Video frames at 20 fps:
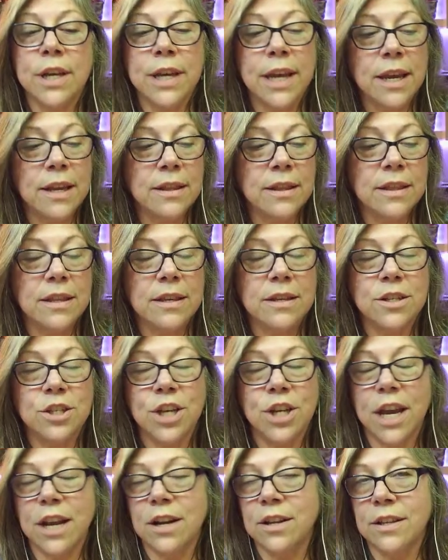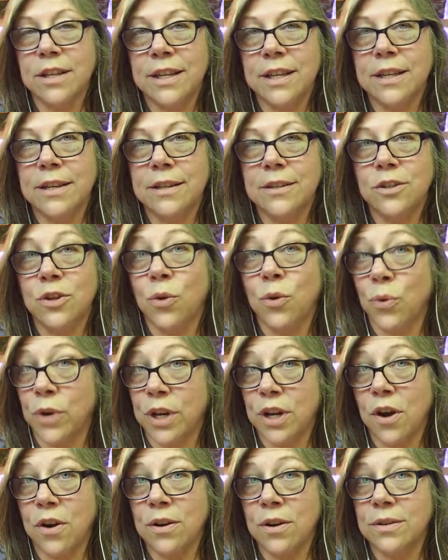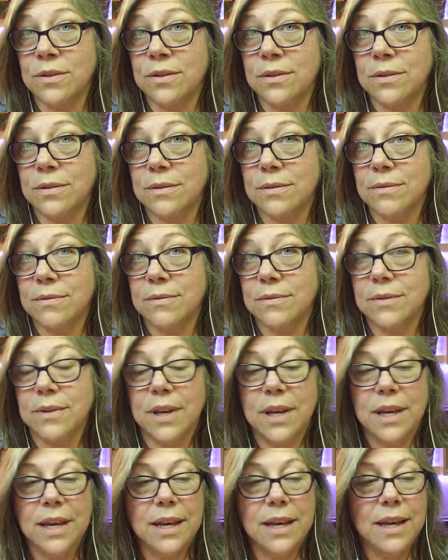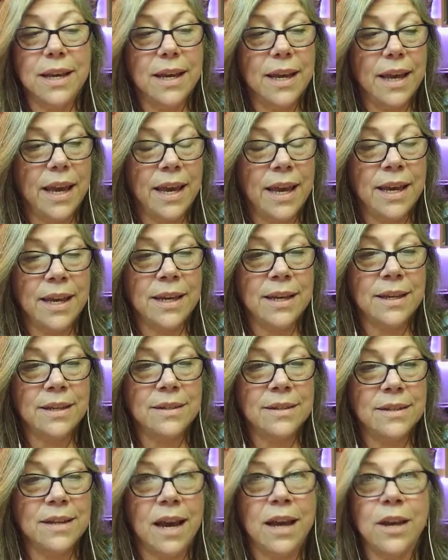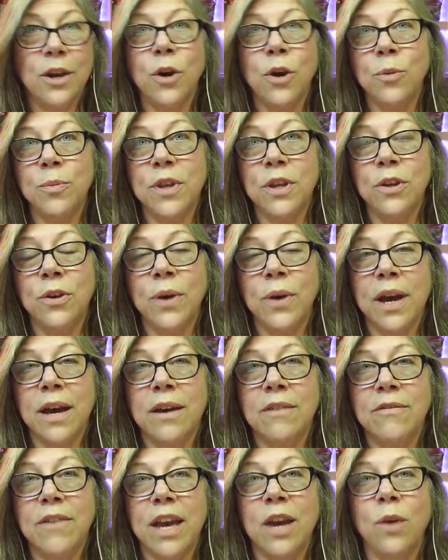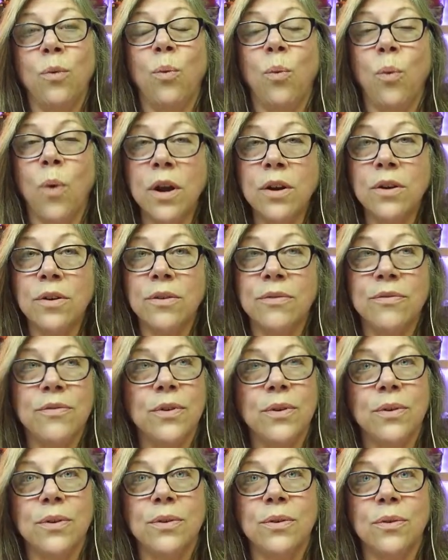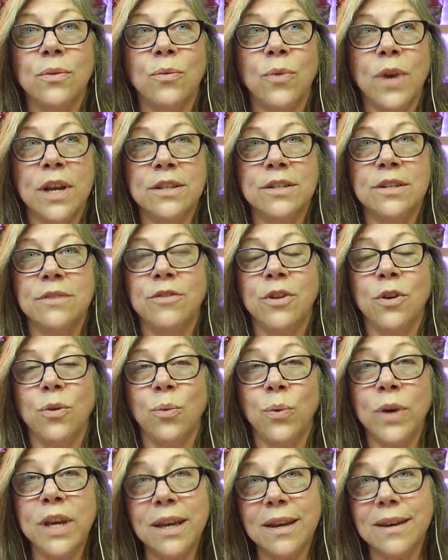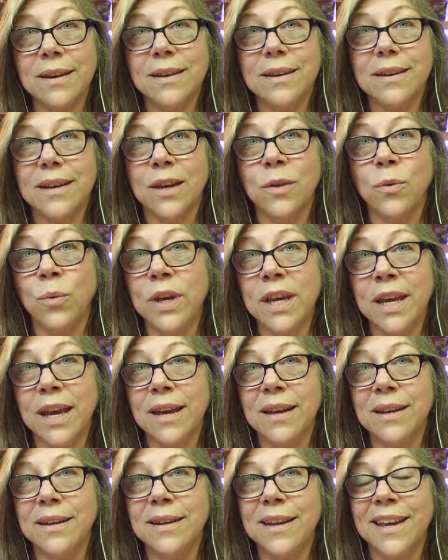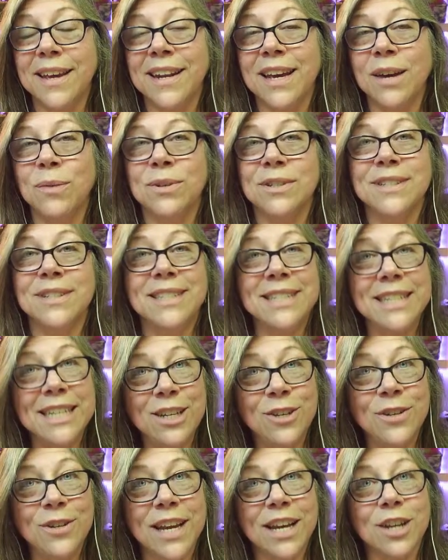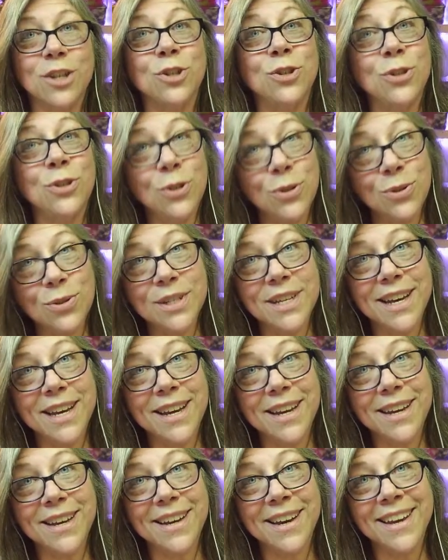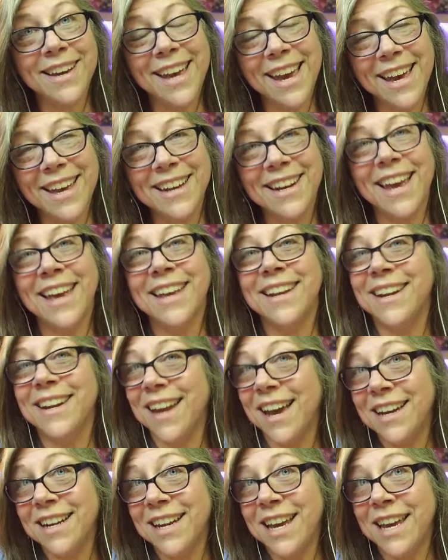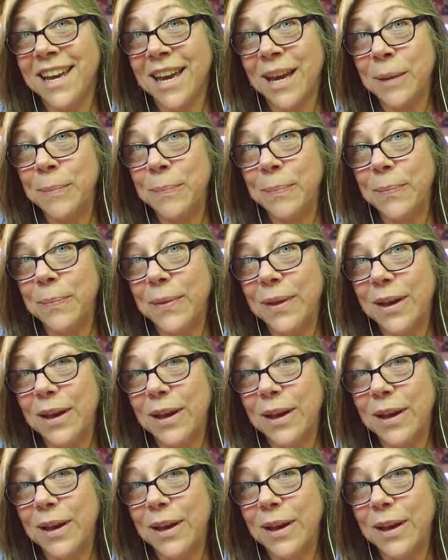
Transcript: Again, the channel is greenARTS, and I hope that you have a wonderful rest of your week and weekend, and I will see you next Tuesday again at 9 a.m.